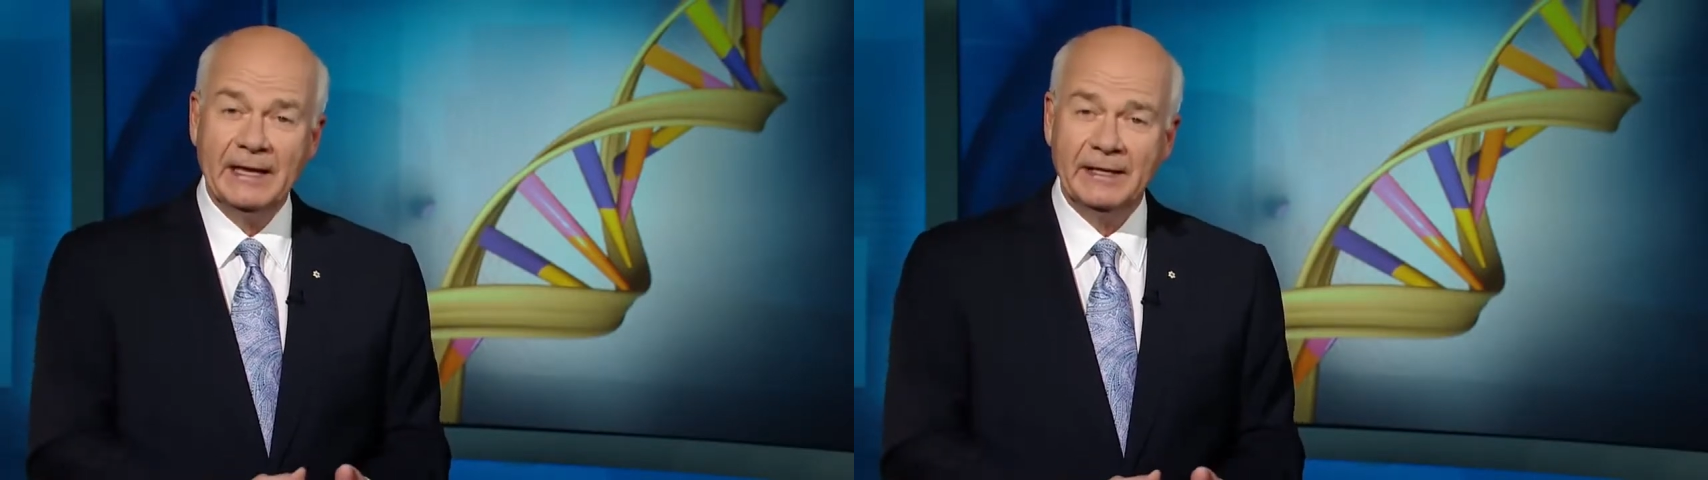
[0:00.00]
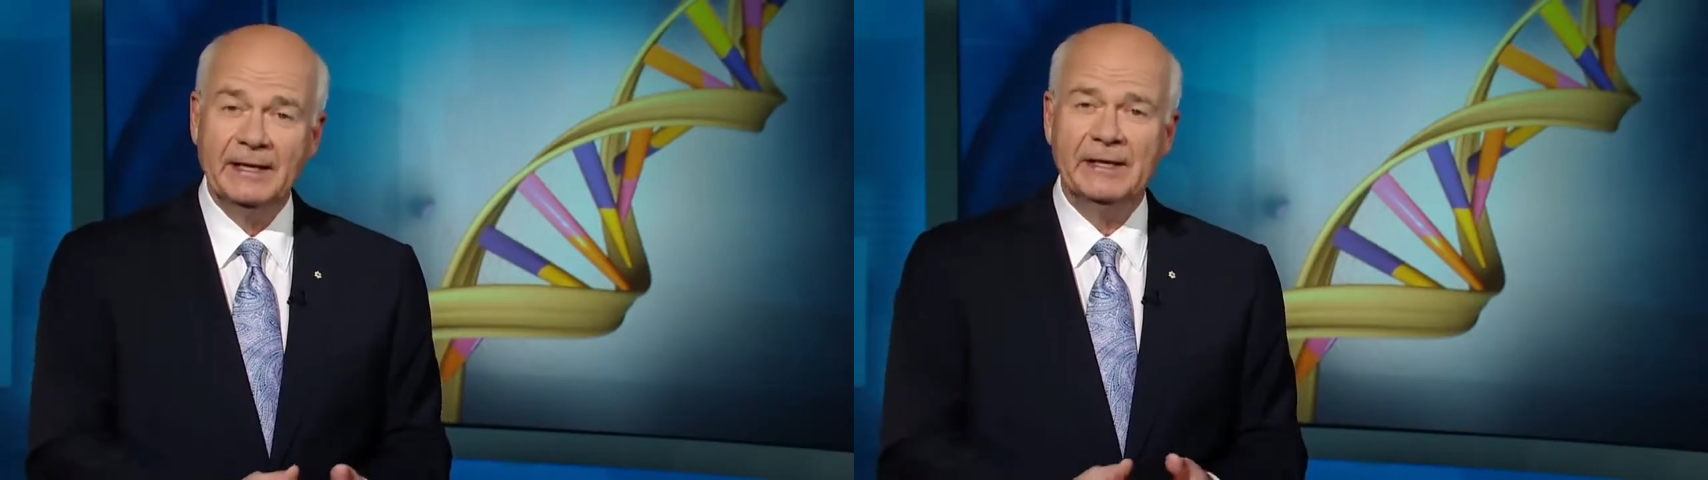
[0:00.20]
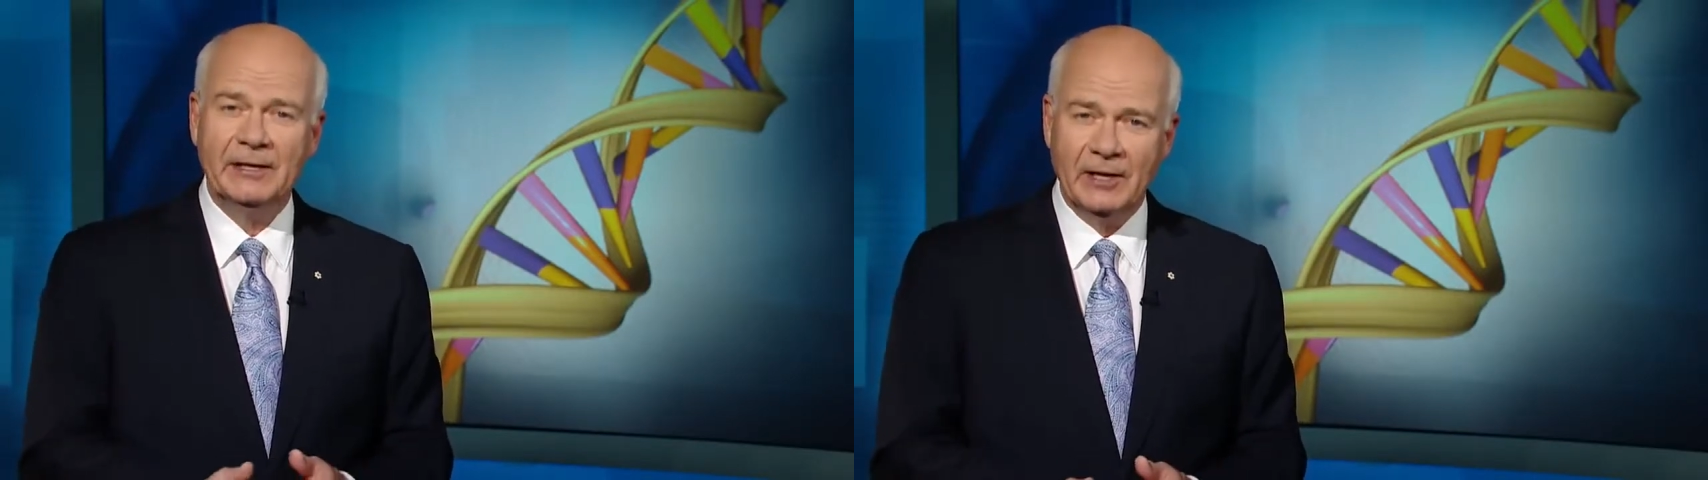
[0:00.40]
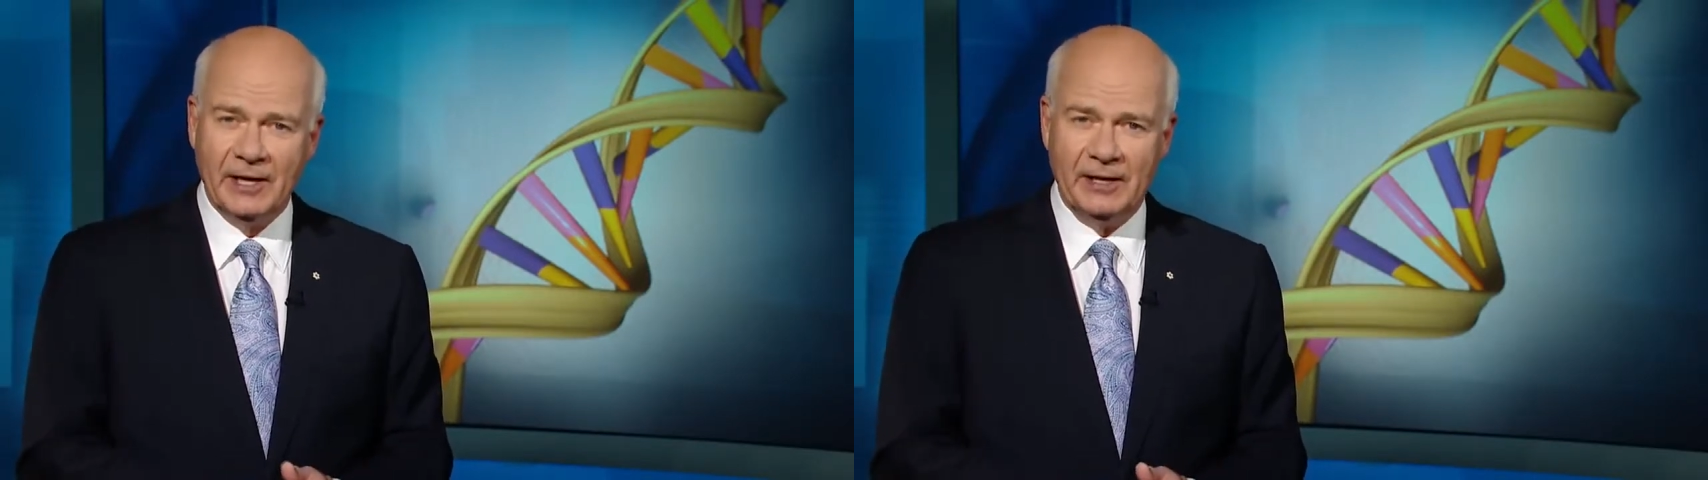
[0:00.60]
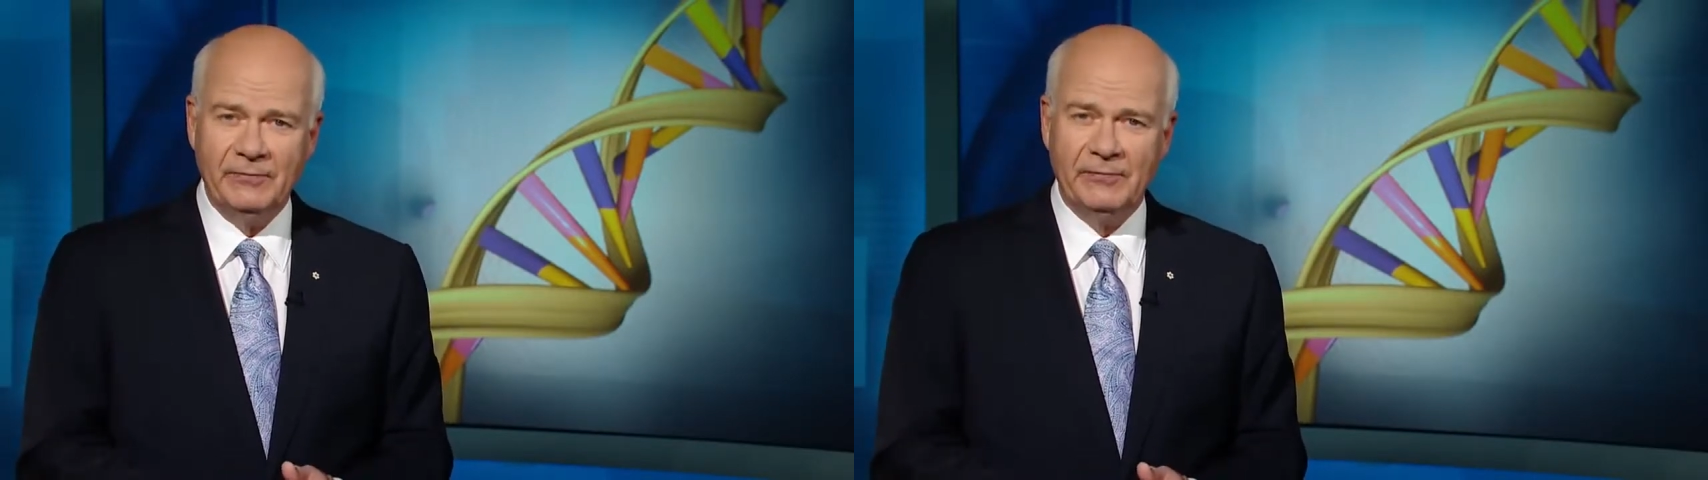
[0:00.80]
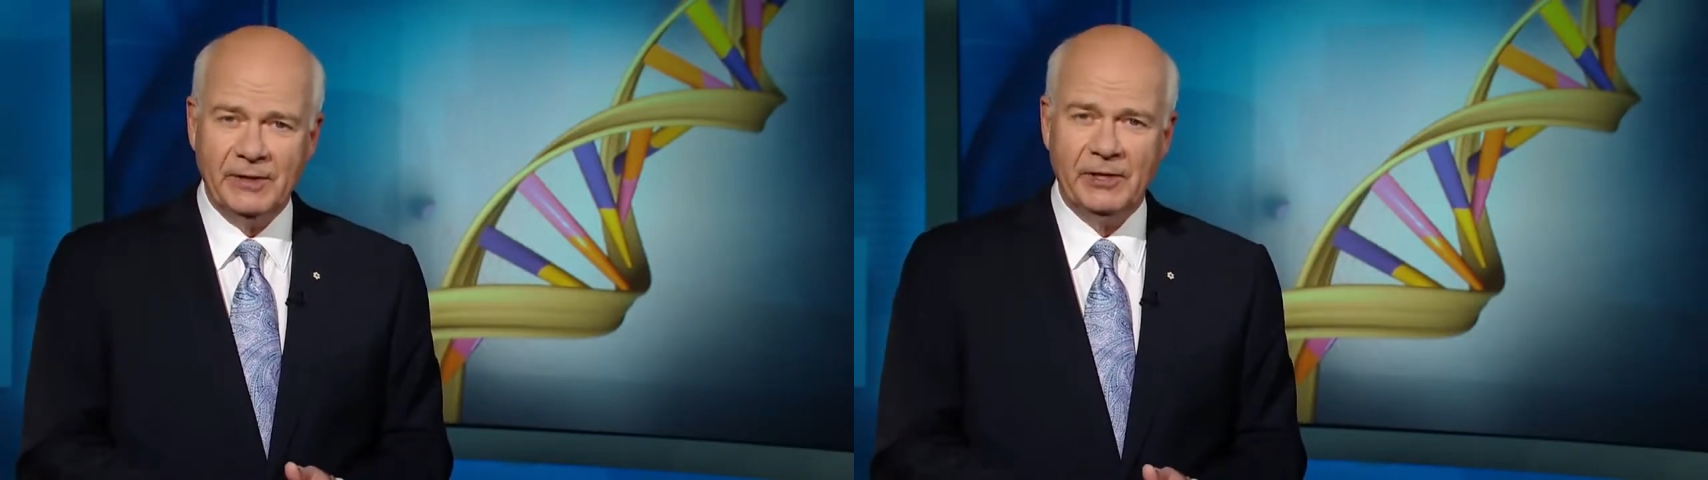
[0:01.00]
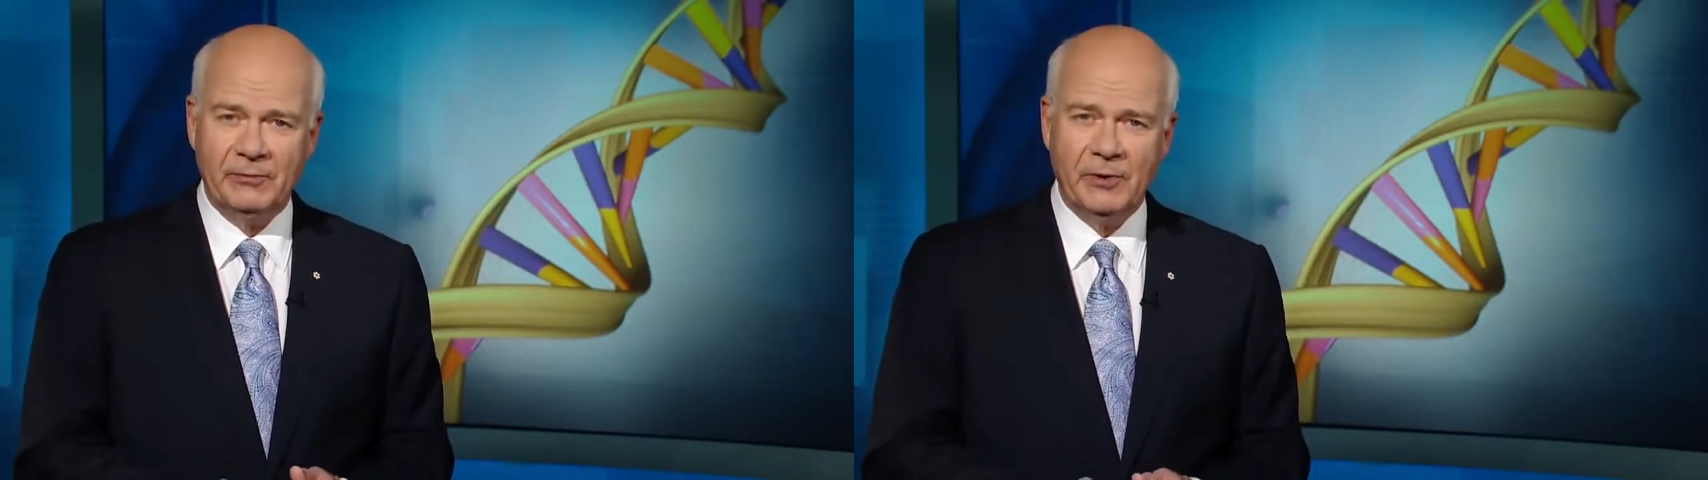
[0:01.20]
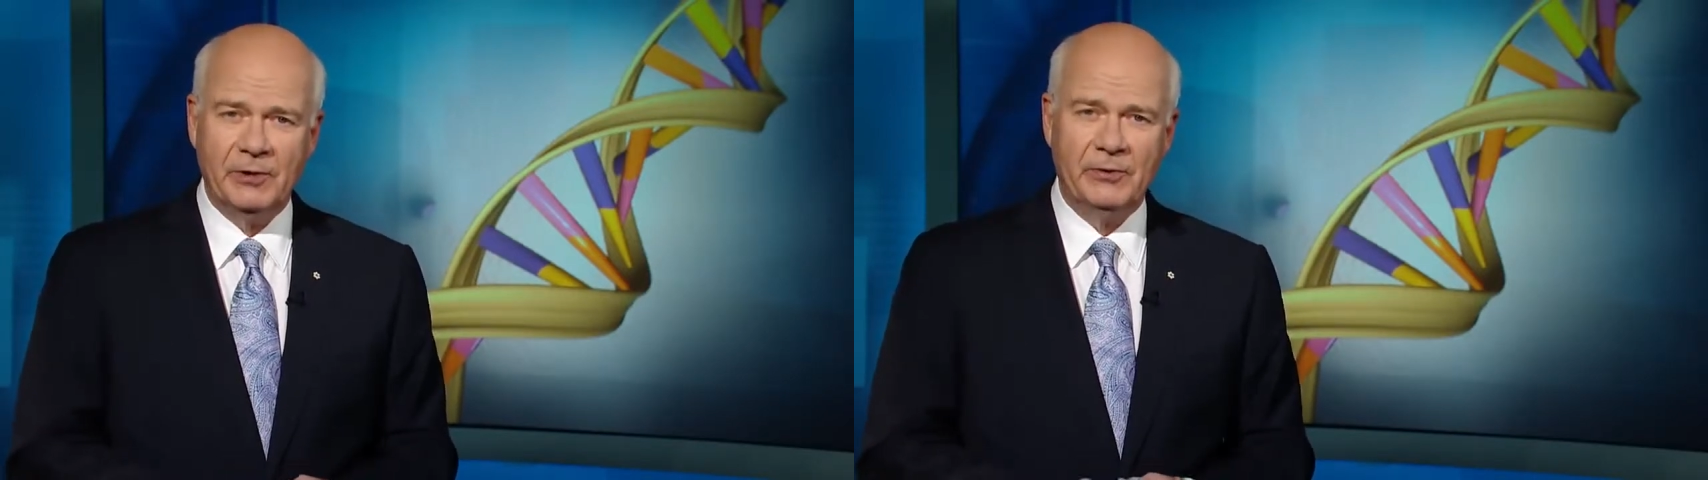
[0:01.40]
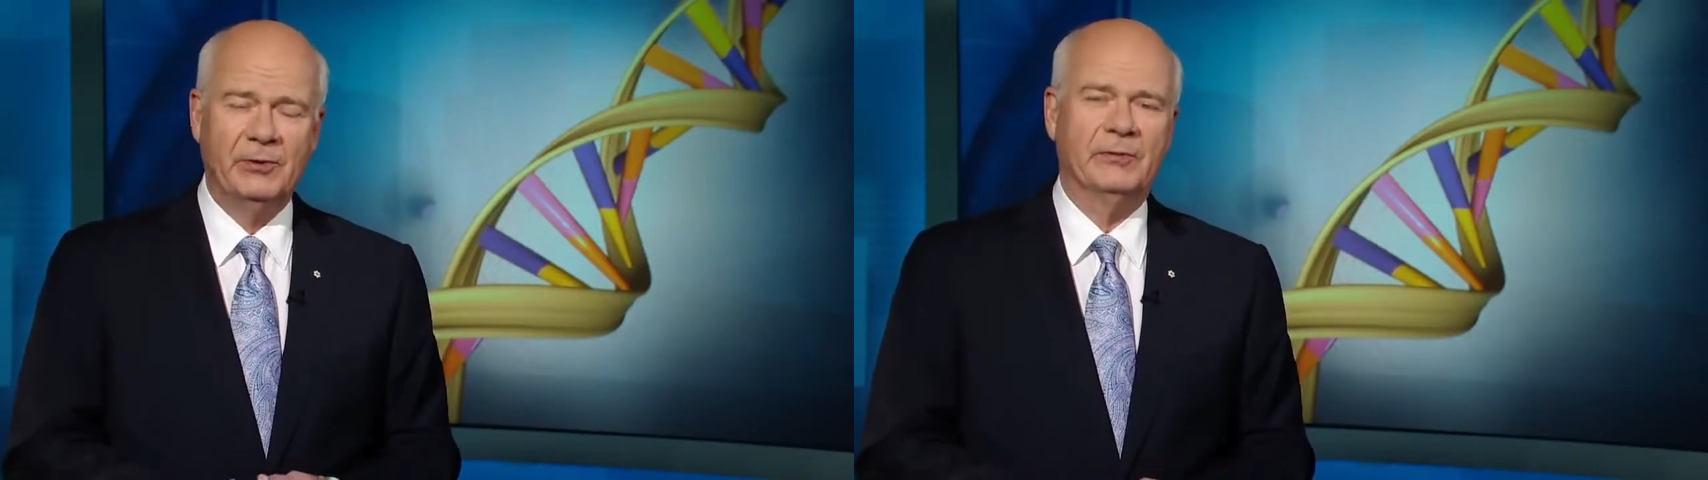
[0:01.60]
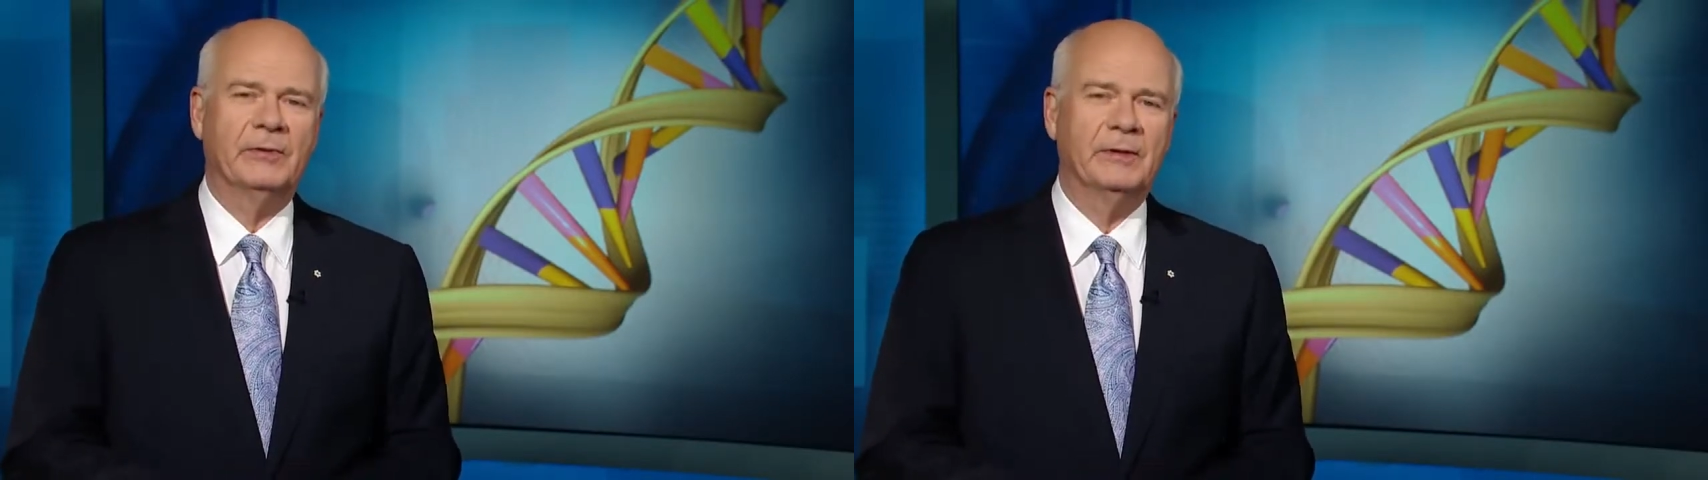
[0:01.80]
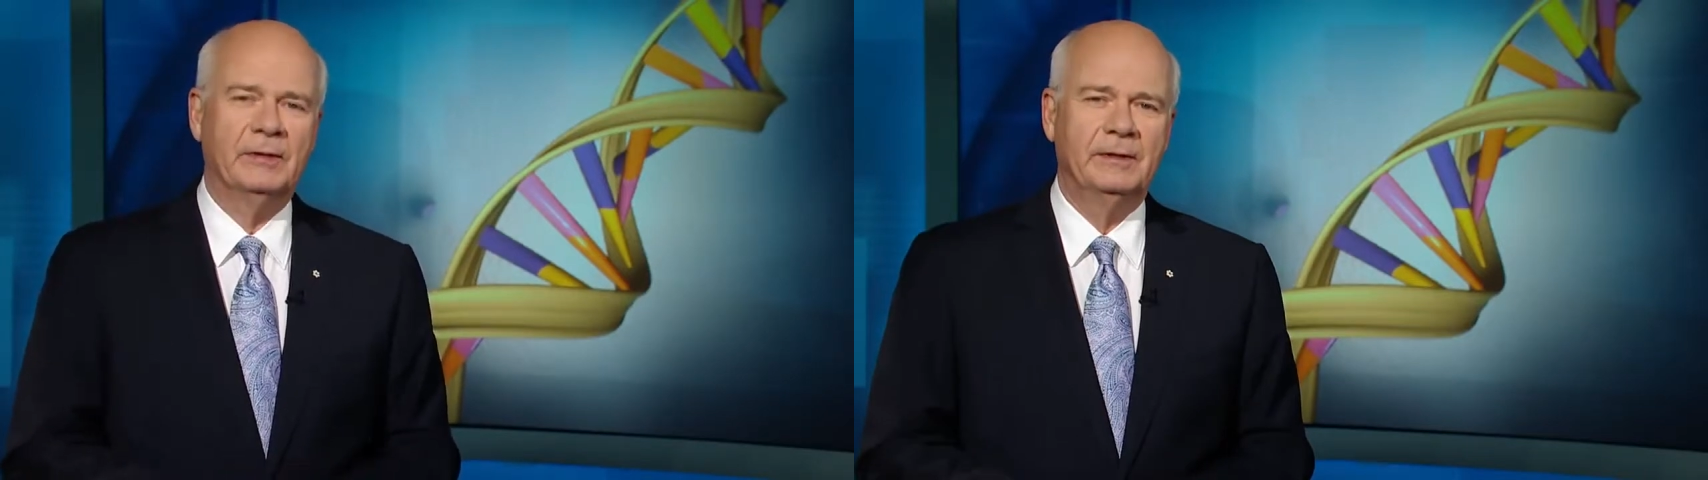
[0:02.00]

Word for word: alien life here on Earth.